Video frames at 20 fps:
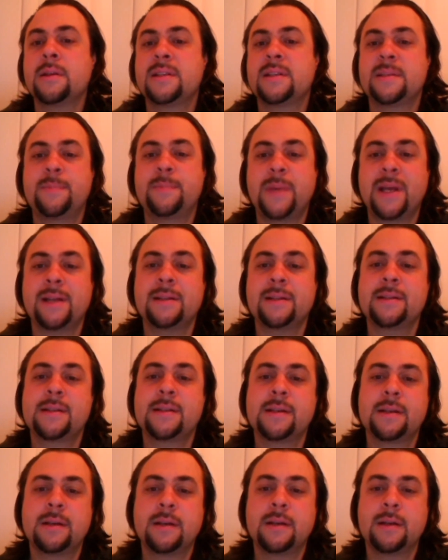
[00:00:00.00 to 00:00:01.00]

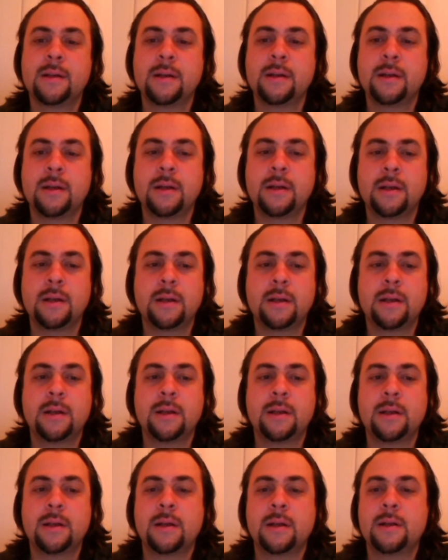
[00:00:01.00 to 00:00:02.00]
spent
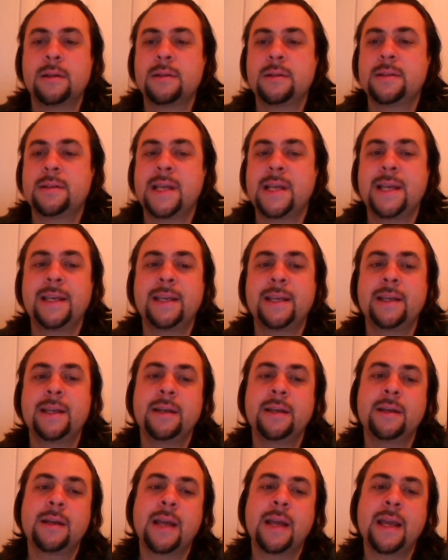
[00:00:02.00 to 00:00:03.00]

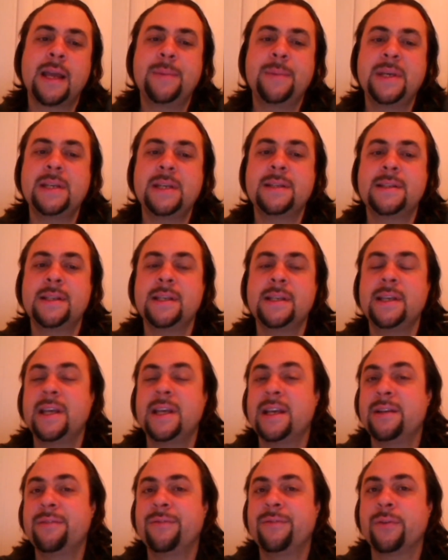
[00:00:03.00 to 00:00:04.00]
taking a
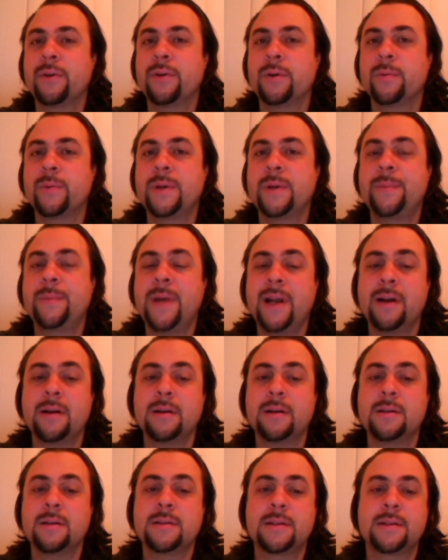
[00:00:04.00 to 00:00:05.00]
PC in for
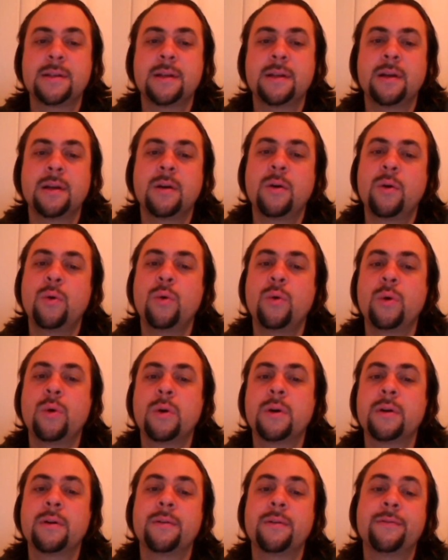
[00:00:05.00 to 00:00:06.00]
repairs
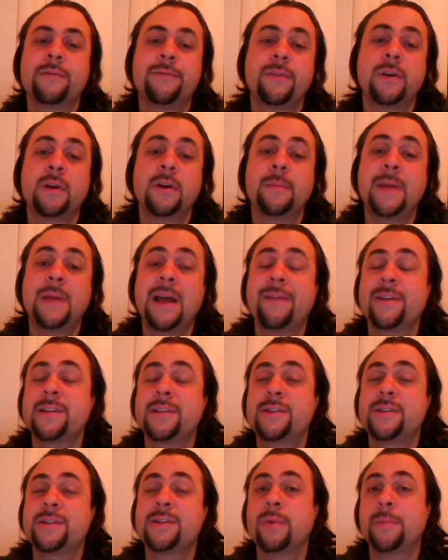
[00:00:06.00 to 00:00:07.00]
or from
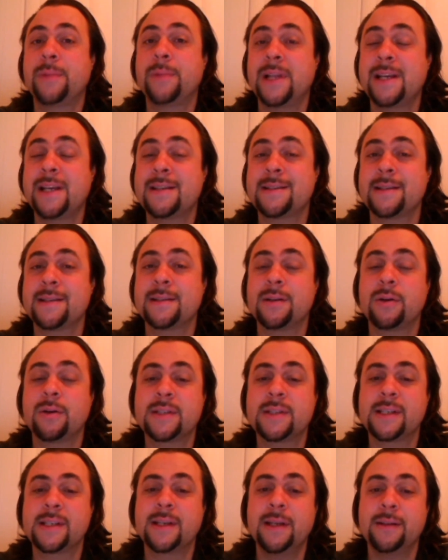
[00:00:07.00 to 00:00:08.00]
having to replace it
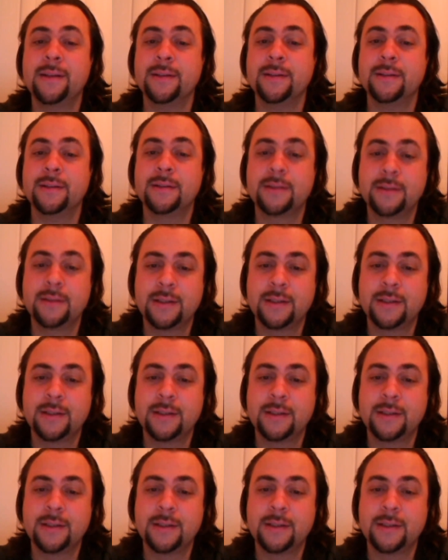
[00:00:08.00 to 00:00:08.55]
altogether.